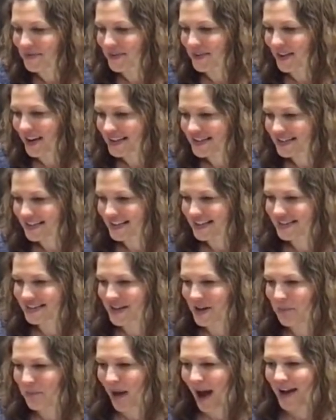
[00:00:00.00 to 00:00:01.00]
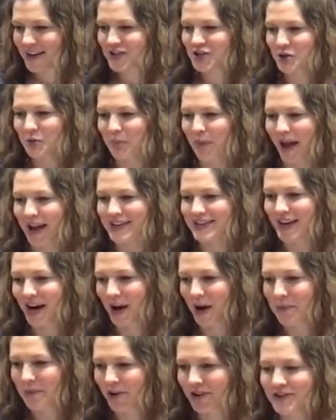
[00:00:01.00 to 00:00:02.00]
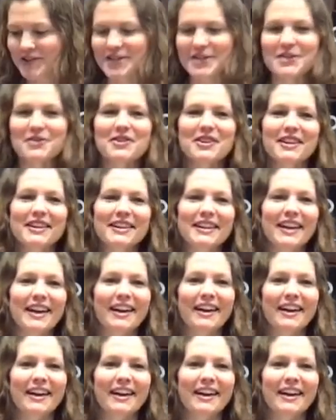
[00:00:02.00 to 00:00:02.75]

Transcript: Lusty, isn't it past your bedtime? Aren't you in